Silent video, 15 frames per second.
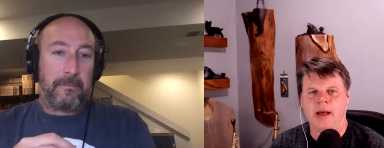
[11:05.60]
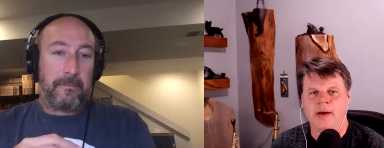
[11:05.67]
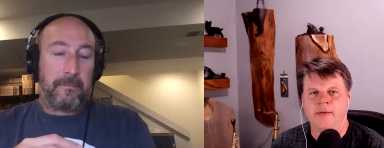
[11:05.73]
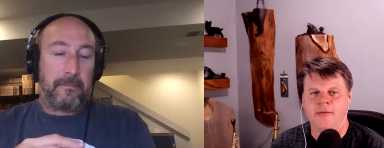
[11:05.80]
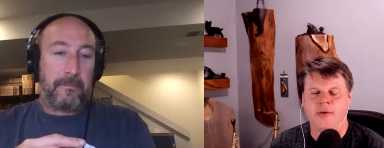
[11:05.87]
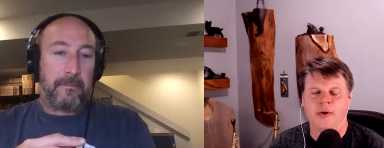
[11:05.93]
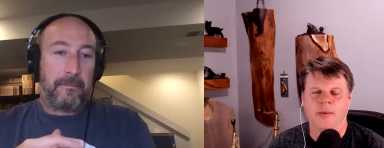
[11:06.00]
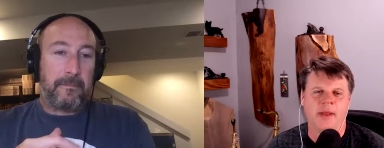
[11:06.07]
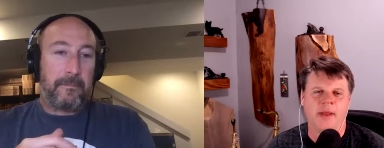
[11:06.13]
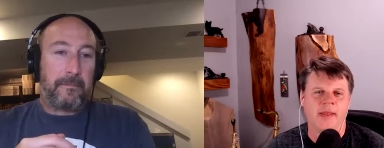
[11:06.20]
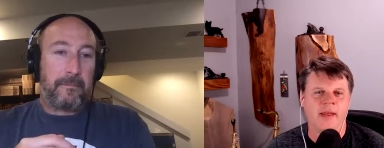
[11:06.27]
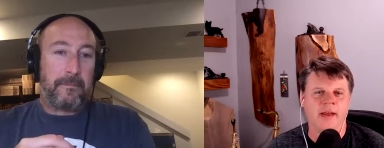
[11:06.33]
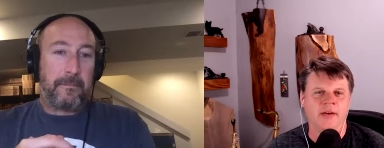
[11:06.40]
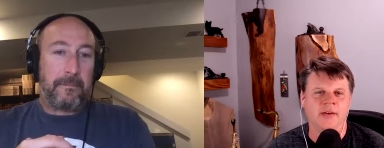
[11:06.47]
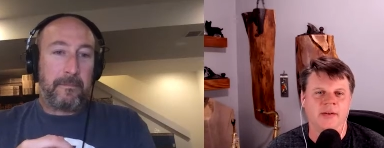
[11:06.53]
Speaker 1: a floor
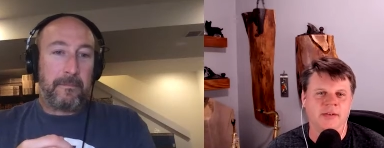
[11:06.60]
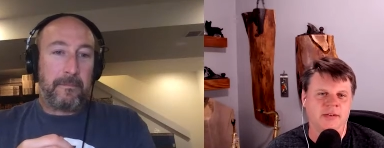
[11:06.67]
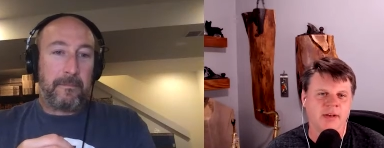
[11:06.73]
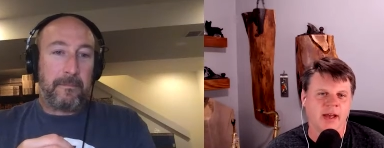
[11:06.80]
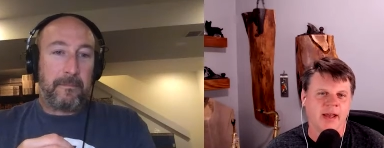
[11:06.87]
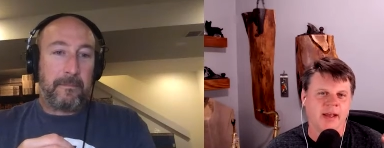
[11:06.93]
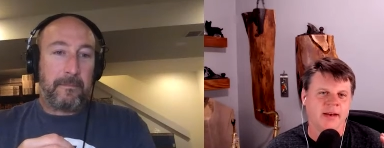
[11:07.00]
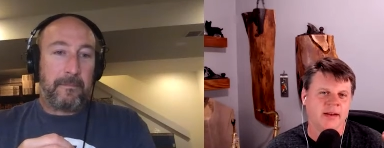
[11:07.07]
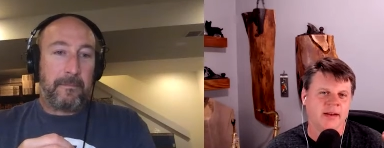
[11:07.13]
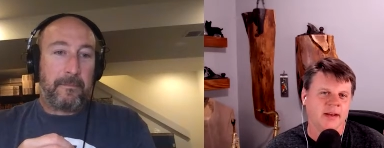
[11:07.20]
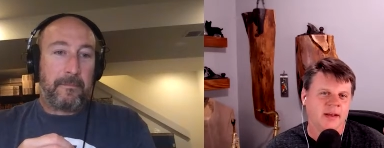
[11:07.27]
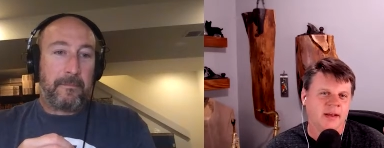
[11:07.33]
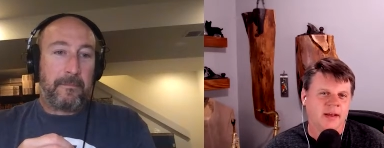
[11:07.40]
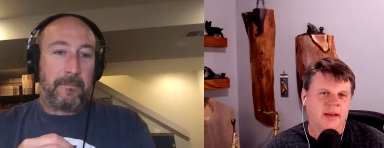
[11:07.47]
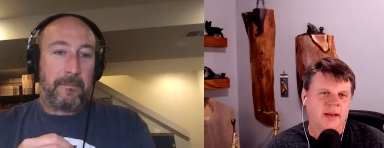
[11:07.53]
plan that you designed.
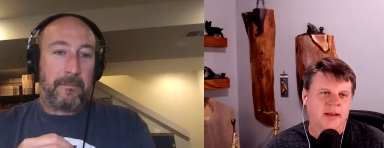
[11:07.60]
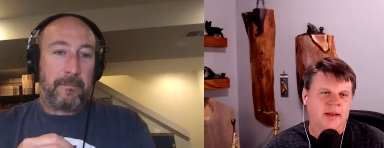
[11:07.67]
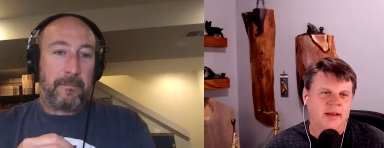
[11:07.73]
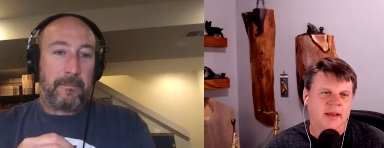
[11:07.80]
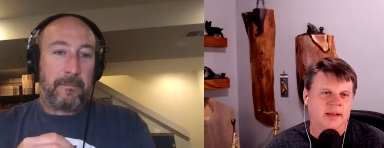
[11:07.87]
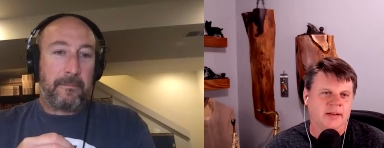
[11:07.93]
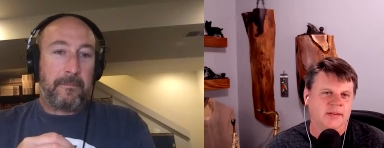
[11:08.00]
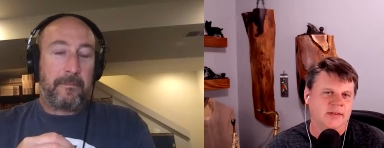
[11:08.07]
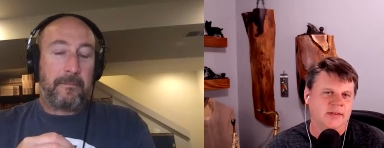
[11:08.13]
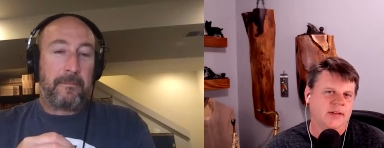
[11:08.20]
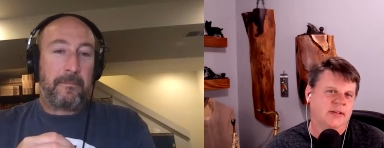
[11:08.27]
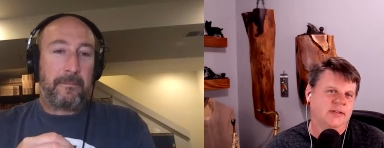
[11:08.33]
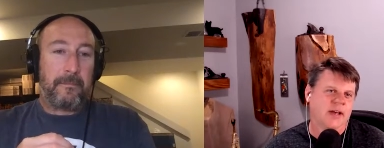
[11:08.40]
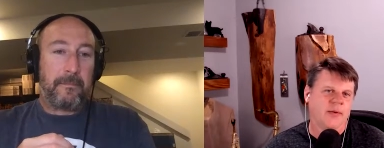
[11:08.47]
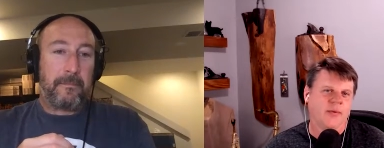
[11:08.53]
Is
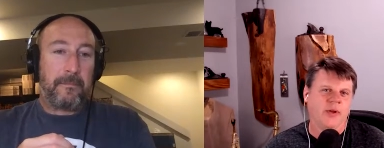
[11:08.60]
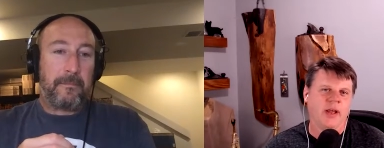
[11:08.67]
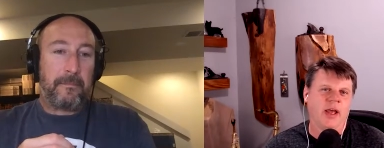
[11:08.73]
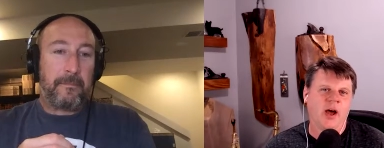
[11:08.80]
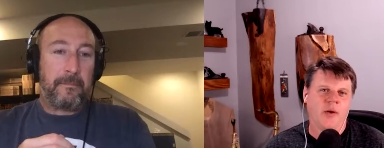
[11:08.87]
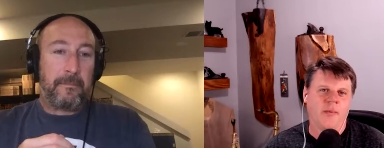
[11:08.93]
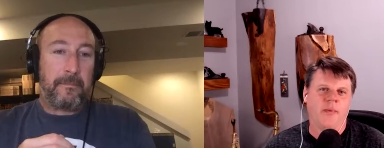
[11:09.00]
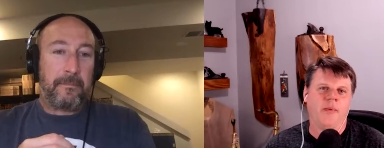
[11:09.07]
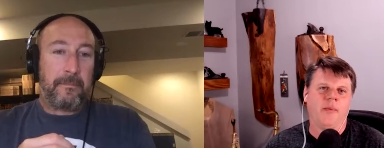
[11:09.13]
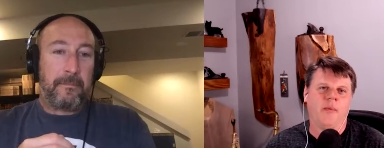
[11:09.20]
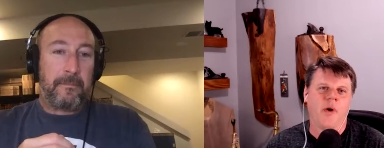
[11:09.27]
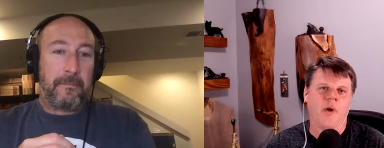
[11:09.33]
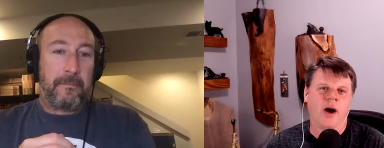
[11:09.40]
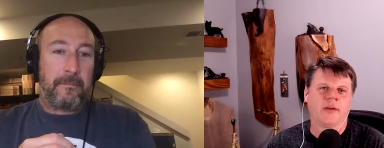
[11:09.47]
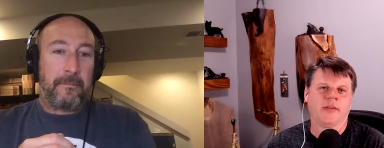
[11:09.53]
does that really help
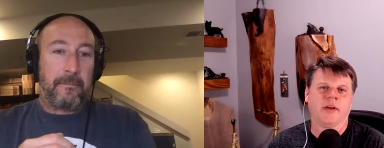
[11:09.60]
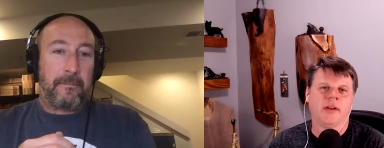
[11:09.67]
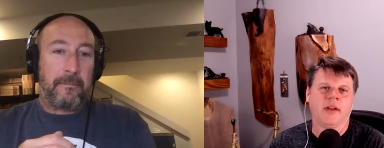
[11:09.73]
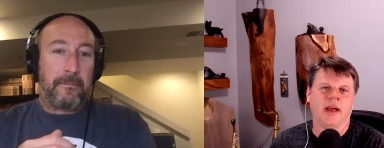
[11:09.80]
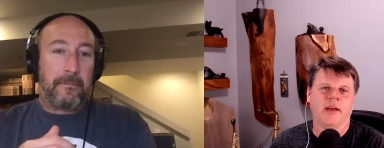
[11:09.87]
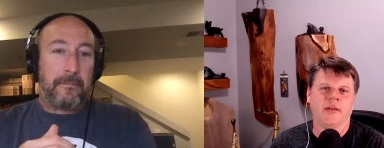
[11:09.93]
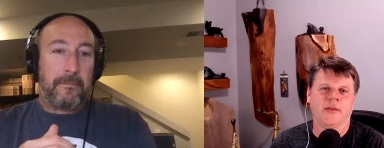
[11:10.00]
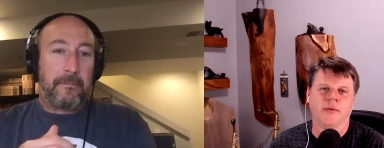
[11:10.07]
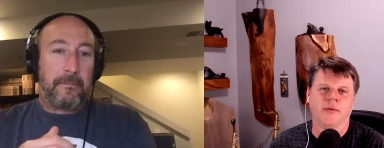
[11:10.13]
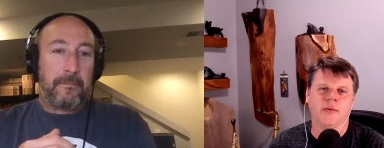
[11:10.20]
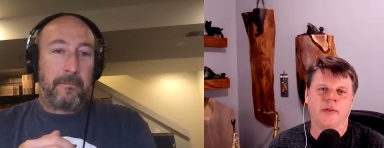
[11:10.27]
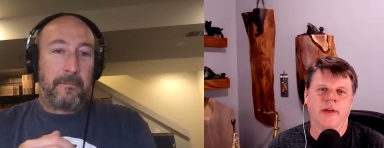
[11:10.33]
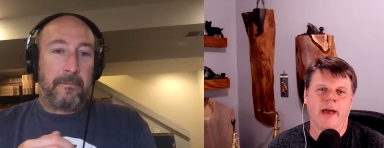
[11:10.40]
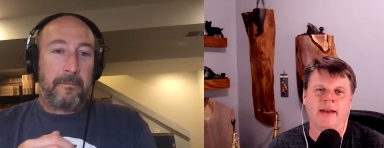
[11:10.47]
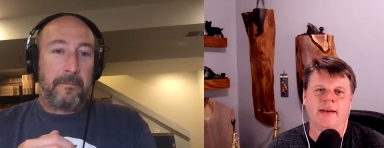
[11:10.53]
walk the client
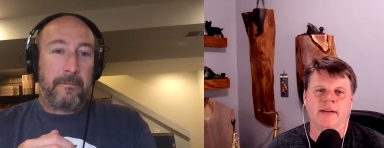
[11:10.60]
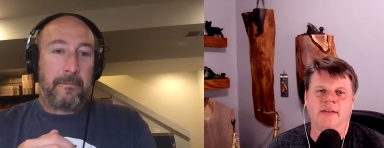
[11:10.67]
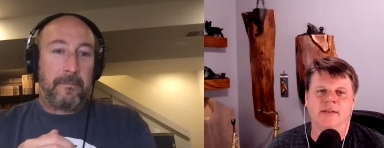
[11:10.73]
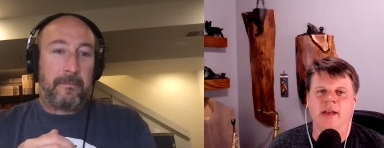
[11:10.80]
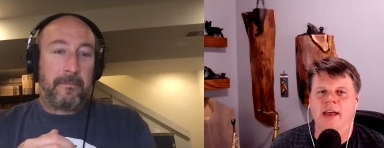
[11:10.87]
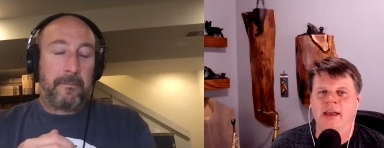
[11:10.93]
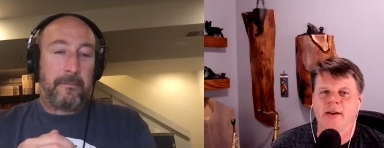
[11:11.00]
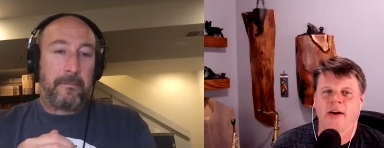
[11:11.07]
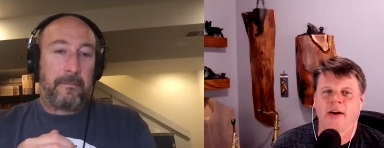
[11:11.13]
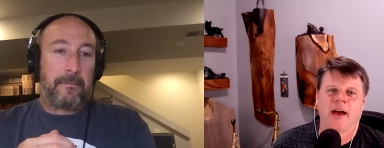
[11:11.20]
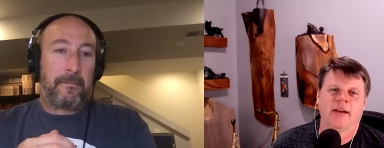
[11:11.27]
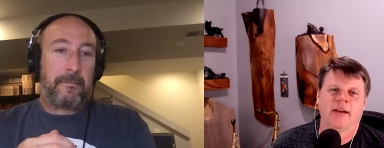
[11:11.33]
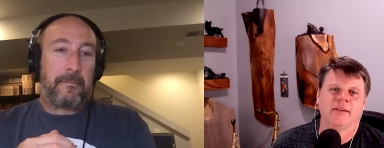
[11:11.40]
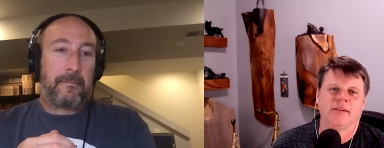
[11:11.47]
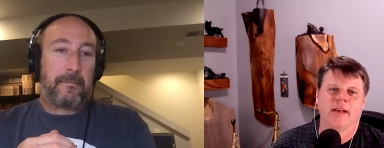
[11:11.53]
through that design, or
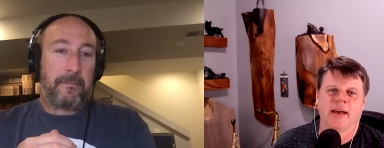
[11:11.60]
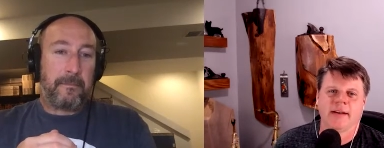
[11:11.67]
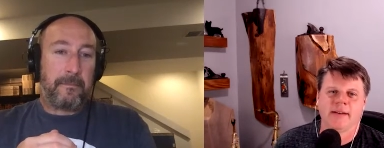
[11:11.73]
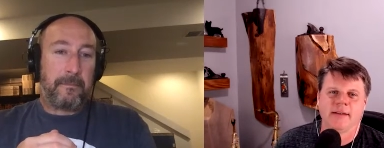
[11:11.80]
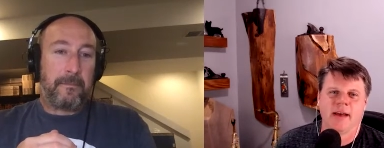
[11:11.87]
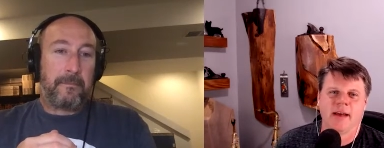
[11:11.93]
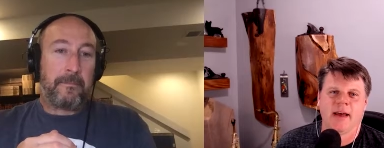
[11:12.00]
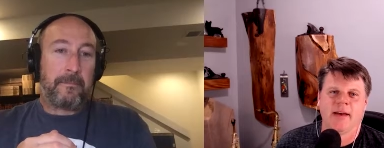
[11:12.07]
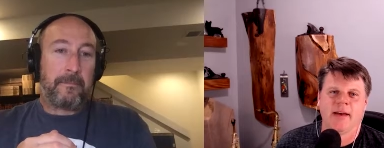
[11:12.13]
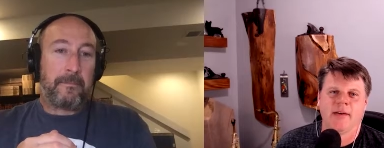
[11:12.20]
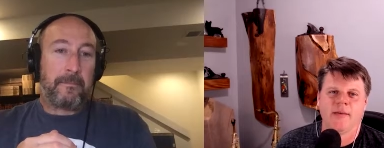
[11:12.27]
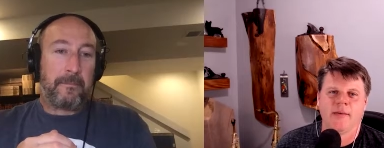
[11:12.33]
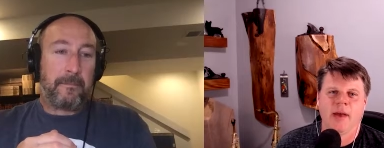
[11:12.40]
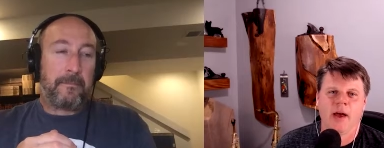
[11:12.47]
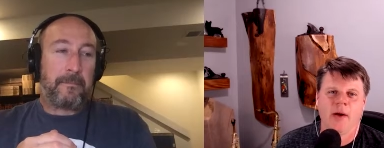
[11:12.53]
how does that
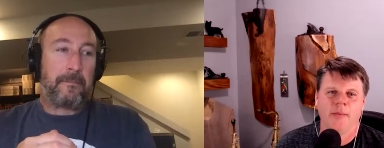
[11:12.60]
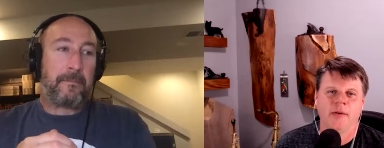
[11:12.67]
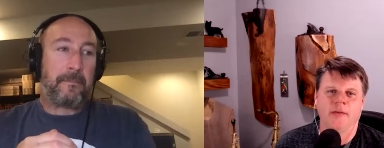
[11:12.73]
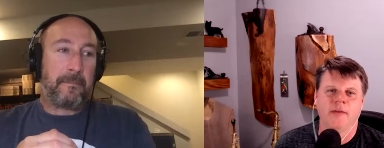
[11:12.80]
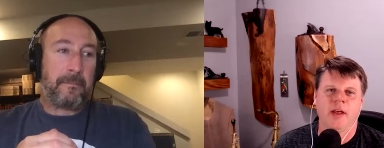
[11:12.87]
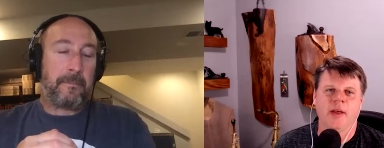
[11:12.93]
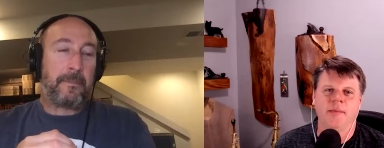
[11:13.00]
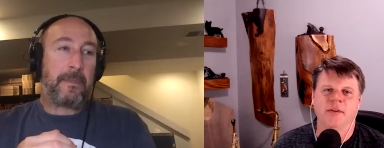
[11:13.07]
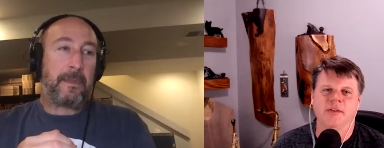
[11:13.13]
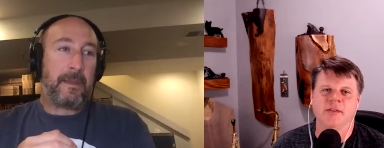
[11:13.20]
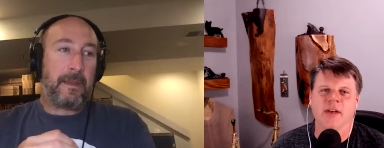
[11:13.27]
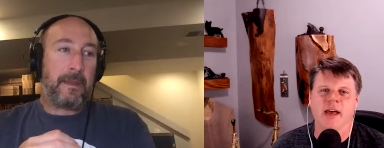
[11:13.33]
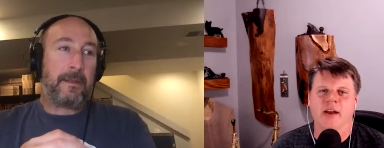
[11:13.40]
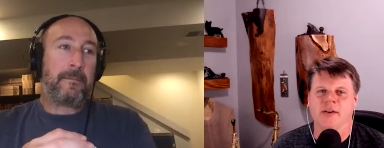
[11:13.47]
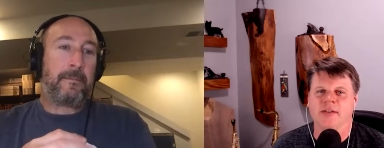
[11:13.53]
uh, help develop
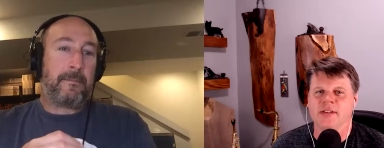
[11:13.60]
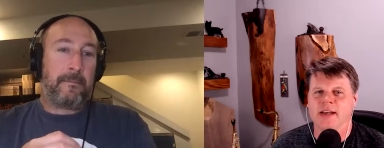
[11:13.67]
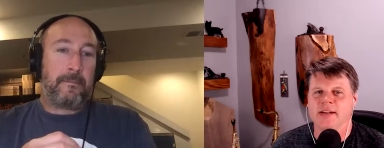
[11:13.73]
design, or is